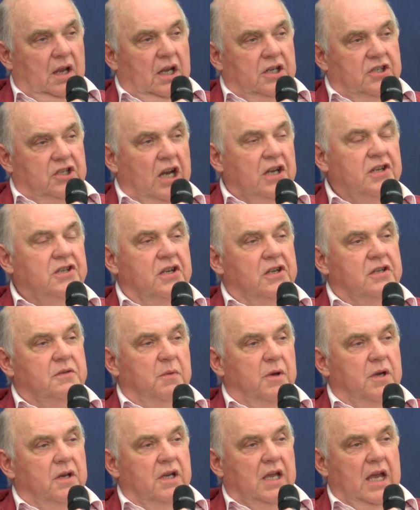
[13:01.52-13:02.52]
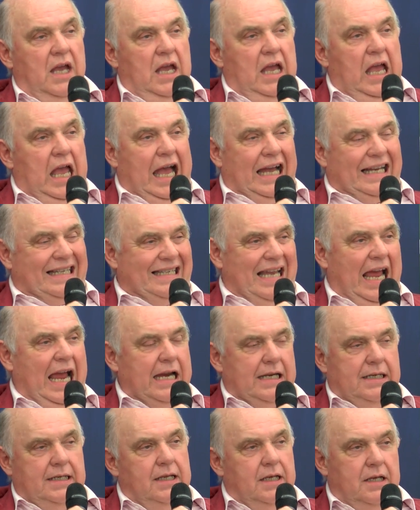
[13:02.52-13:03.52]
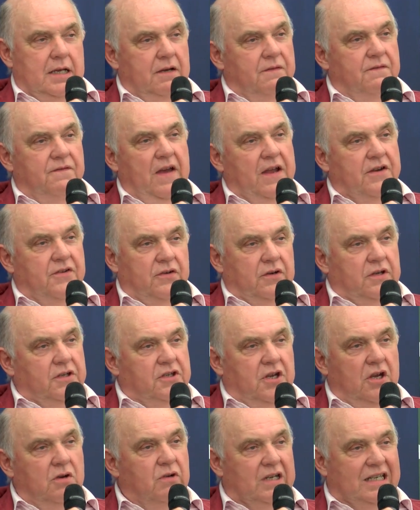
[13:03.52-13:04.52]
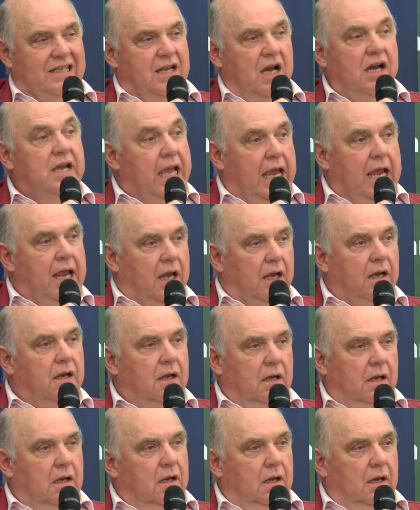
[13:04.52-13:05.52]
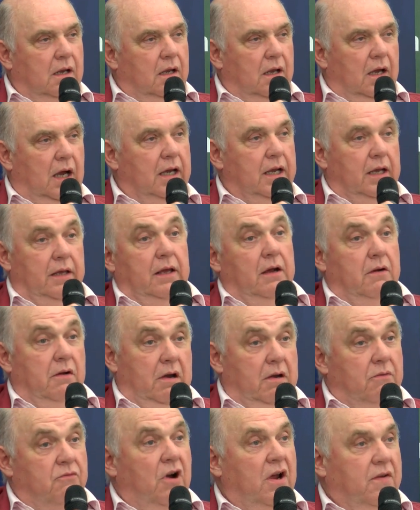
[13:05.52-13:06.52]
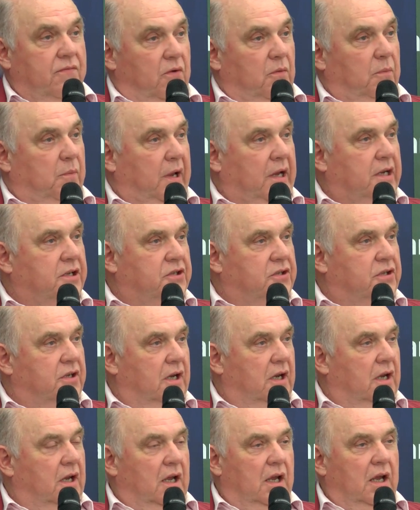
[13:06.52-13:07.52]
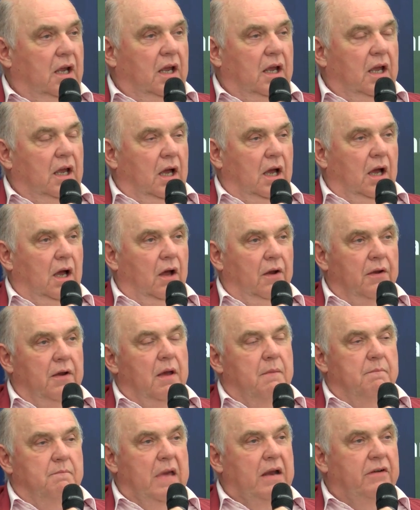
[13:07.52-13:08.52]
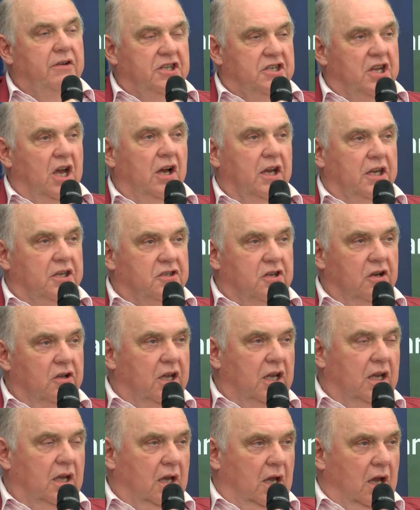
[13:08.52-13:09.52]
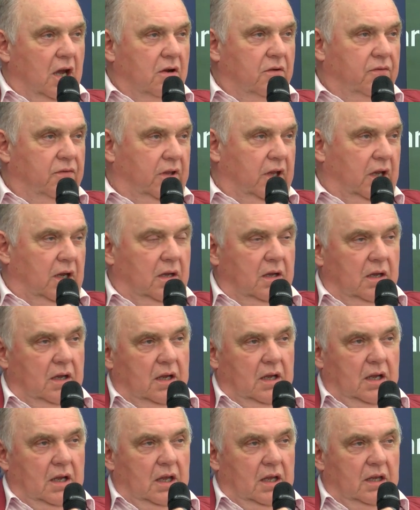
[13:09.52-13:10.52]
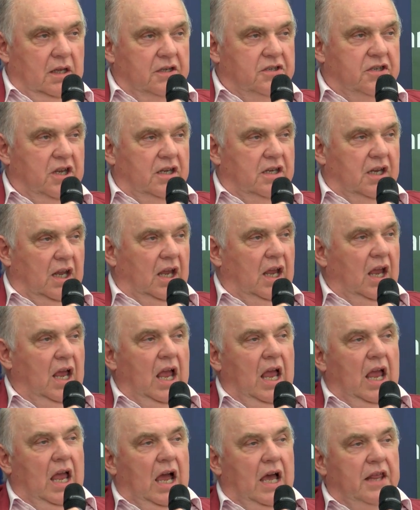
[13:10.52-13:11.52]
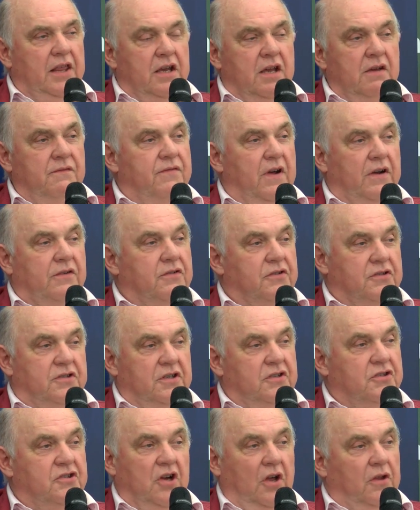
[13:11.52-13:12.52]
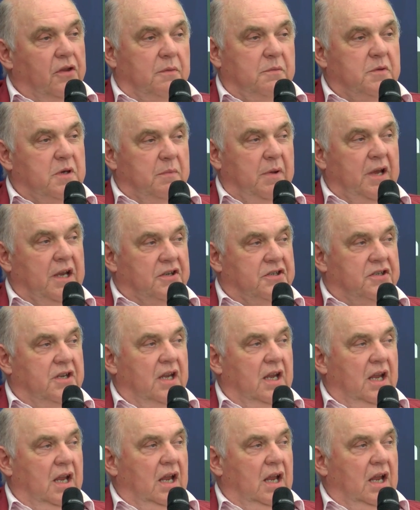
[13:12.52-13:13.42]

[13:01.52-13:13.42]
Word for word: Chancellorsburg attacked the Confederates who had dug in they were in rifle pits on Marye's Heights, looking over the the city, and the Confederates just shot them to bits.